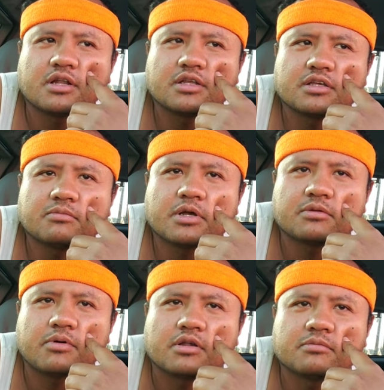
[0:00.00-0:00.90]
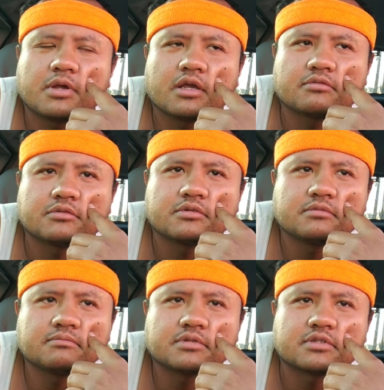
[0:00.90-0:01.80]
I didn't get my deposit back,
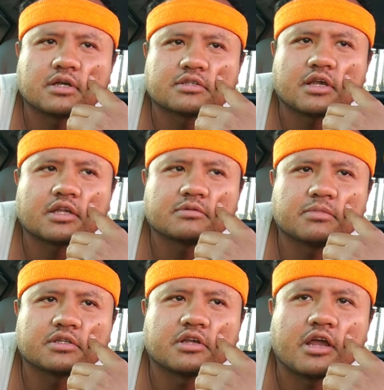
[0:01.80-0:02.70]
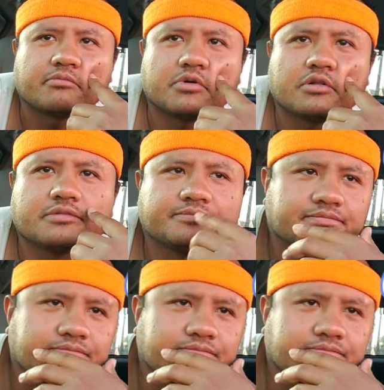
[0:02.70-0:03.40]
which sucks ass big time, but